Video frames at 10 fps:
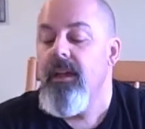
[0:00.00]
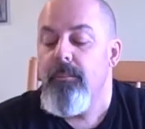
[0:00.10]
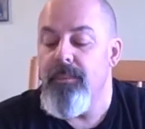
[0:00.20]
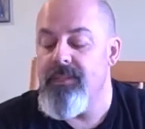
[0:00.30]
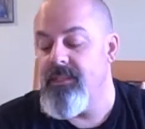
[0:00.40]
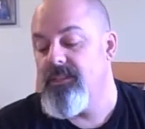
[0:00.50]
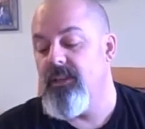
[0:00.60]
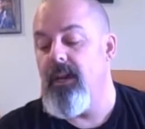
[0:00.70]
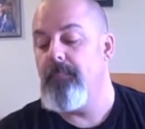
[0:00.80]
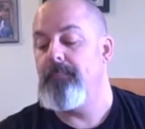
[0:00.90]
Mrs.
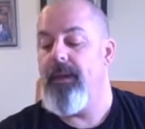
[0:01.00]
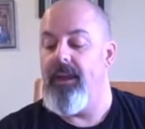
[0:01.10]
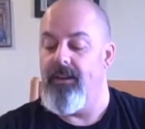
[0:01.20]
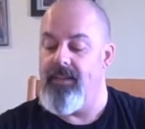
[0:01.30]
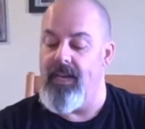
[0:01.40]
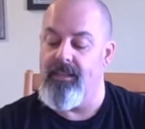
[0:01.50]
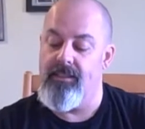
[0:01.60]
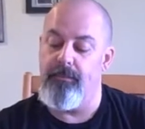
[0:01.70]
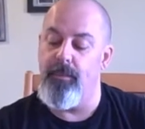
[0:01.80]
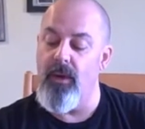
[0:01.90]
stood up at her
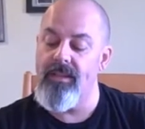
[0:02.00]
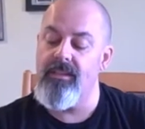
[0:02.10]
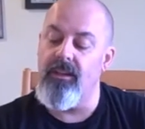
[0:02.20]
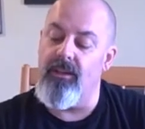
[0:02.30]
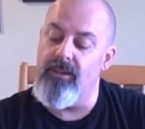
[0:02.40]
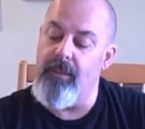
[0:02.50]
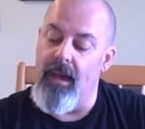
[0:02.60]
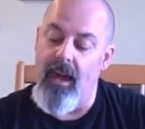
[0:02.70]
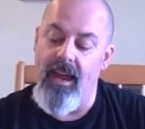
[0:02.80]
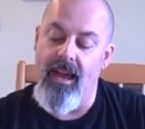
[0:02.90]
desk. Boys and girls, may
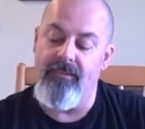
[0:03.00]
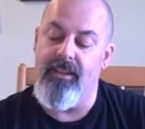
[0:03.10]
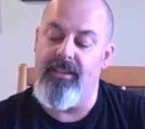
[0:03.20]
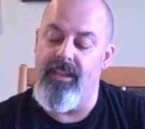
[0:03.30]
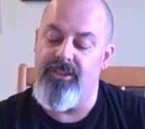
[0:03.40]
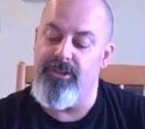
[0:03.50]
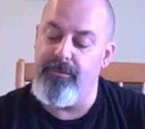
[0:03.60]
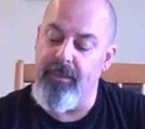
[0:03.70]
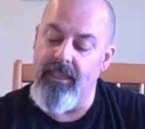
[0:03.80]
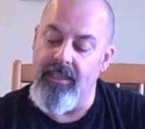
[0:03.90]
I have your attention,
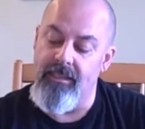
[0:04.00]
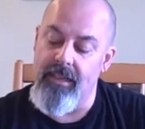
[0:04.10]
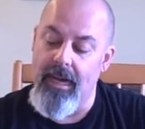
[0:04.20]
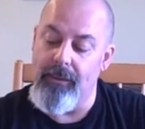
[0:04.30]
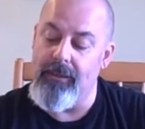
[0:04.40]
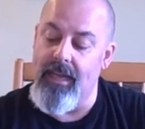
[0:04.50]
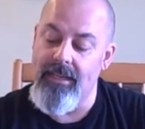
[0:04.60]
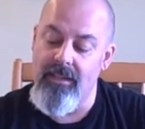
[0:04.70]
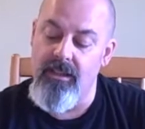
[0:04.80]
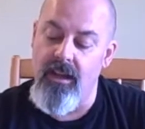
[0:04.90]
please? I would like
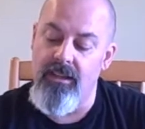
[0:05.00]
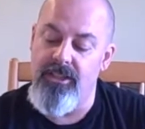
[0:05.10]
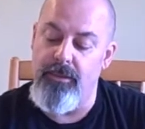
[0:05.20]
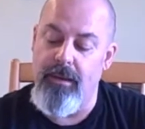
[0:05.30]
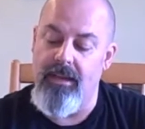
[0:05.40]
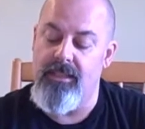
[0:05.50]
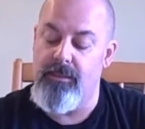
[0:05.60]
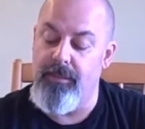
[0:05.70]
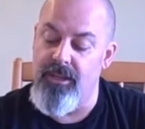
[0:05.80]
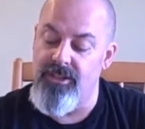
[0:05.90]
talk to you about a
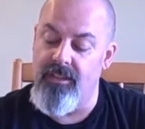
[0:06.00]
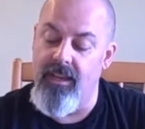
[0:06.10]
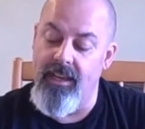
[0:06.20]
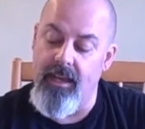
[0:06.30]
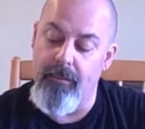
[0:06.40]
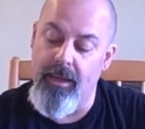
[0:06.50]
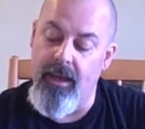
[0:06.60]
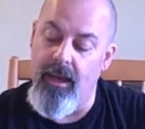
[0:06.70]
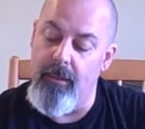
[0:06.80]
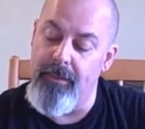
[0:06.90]
special night coming
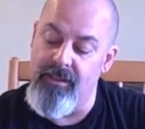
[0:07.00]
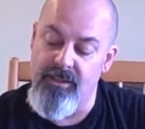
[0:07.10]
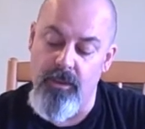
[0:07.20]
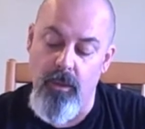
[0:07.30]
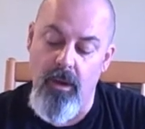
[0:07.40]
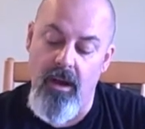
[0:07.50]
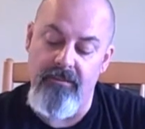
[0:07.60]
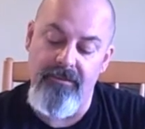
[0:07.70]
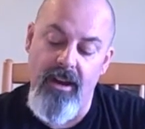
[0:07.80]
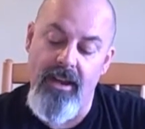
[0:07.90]
up at school on
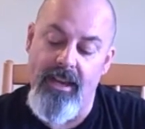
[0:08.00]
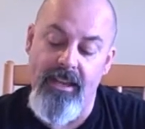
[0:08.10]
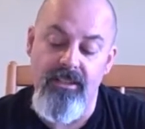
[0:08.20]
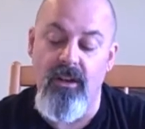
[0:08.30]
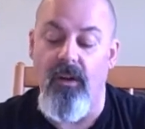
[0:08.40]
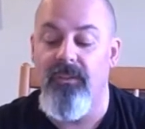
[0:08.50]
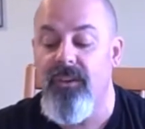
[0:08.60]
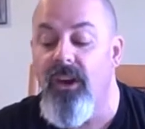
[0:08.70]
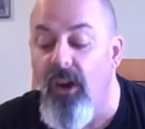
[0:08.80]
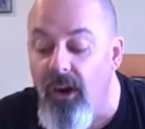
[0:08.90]
Friday. It's called
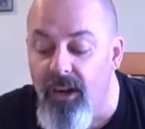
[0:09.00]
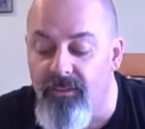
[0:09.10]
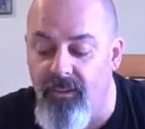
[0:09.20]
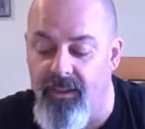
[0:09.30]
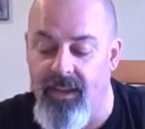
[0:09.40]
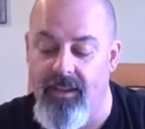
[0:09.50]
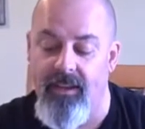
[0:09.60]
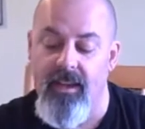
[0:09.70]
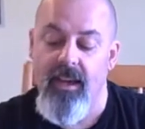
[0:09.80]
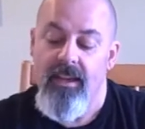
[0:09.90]
Carnival Night.
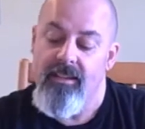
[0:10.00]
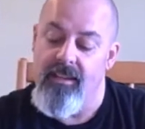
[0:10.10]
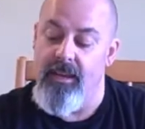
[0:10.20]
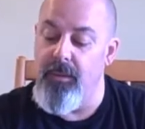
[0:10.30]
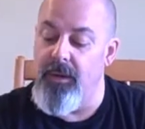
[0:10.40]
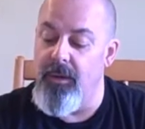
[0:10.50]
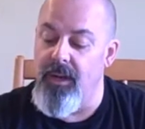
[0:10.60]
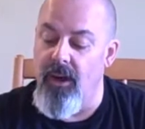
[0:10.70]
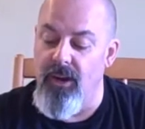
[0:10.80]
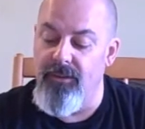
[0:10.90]
Does anyone know what a
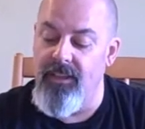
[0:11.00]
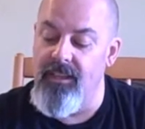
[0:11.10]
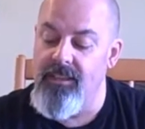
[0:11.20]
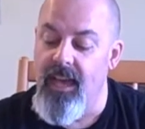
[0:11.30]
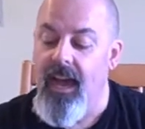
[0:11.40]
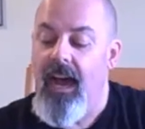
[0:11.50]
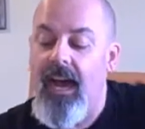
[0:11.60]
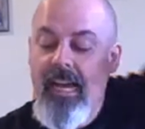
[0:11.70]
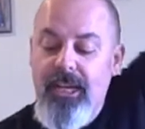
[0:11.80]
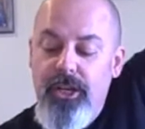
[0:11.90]
carnival is?
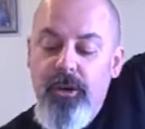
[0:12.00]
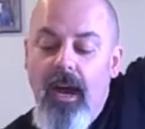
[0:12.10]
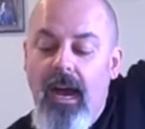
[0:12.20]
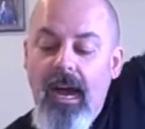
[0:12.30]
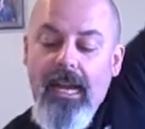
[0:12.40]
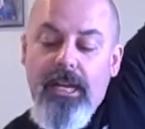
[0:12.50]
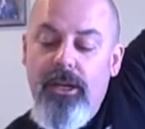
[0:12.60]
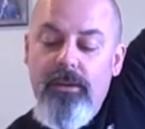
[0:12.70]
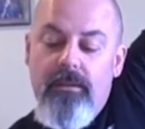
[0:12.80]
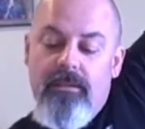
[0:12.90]
I do,
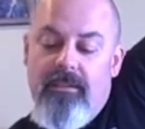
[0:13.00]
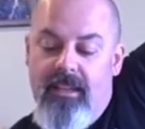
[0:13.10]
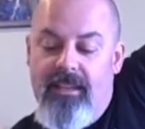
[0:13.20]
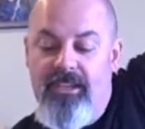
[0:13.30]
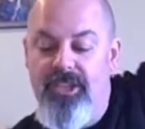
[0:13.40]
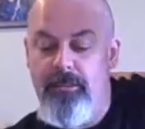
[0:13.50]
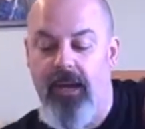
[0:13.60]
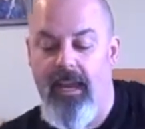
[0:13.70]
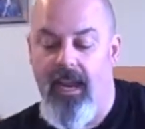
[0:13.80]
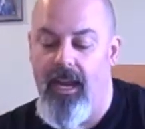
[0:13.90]
said that Jim I
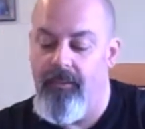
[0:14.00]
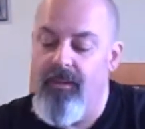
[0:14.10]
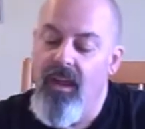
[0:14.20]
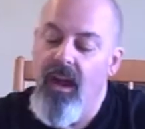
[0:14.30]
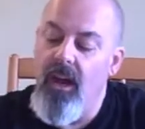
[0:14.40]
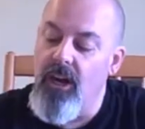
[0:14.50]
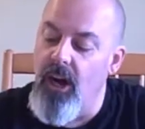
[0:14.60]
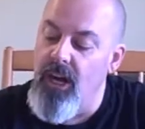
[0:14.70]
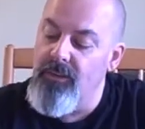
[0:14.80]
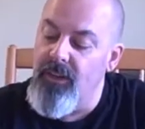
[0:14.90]
hate. A
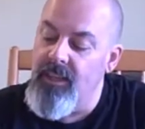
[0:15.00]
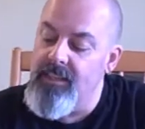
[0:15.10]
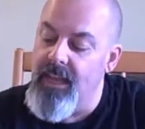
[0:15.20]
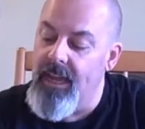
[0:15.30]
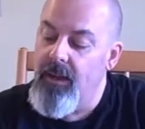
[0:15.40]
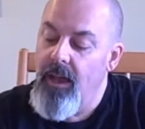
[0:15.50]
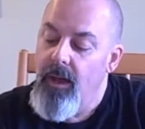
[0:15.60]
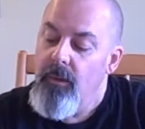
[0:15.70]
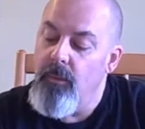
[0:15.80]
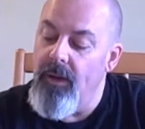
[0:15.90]
carnival is like
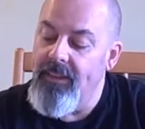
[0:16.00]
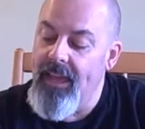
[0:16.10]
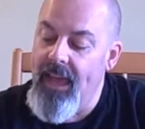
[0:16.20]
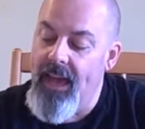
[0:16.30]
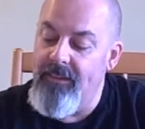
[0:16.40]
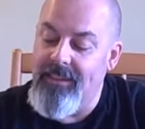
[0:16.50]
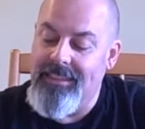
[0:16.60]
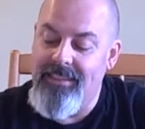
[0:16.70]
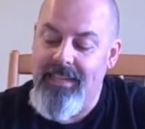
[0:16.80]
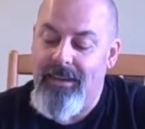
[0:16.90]
what they have at
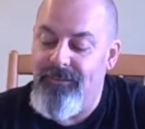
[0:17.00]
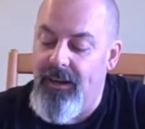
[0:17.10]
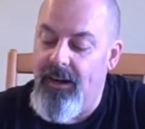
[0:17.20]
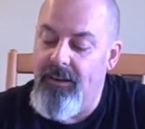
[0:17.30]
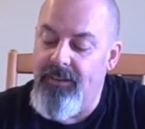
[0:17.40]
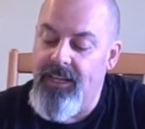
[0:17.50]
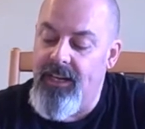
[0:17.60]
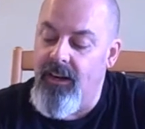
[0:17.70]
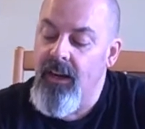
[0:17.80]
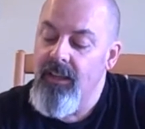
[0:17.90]
the state fair every
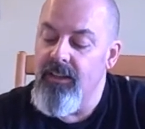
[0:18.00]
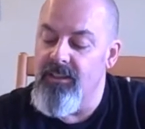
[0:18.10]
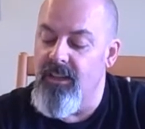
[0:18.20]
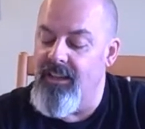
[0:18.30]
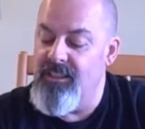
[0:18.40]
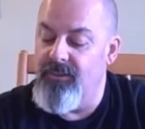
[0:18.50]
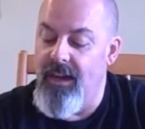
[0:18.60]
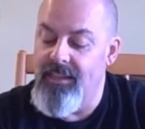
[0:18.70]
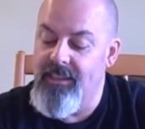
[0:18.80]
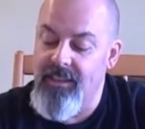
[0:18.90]
year. There's lots of
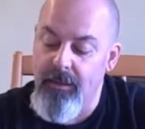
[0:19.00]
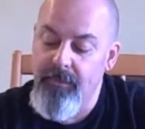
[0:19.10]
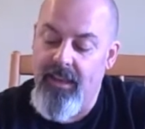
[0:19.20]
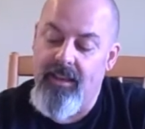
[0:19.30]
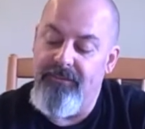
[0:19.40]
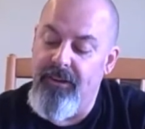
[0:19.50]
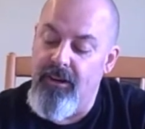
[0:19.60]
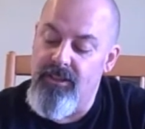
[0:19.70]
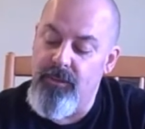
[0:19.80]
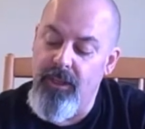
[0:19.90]
rides at them, like a
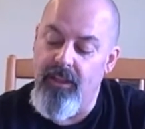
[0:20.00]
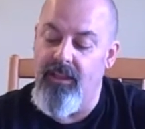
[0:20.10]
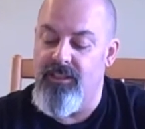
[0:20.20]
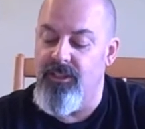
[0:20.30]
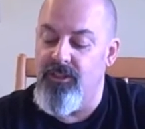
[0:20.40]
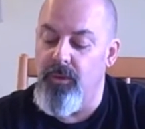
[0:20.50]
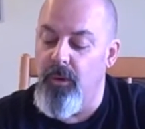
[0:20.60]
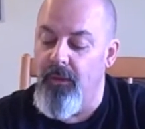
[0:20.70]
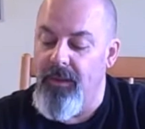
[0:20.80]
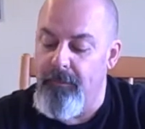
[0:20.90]
Ferris wheel and a
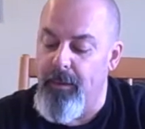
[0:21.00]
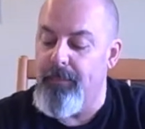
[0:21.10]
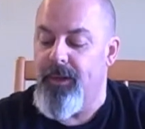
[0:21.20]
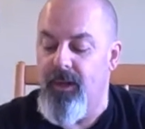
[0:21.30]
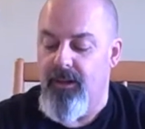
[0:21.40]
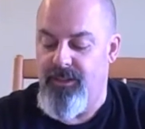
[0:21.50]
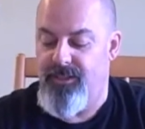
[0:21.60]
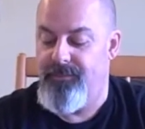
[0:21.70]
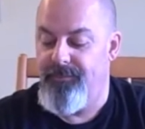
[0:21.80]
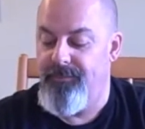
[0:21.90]
tilt-a-whirl and bumper cars.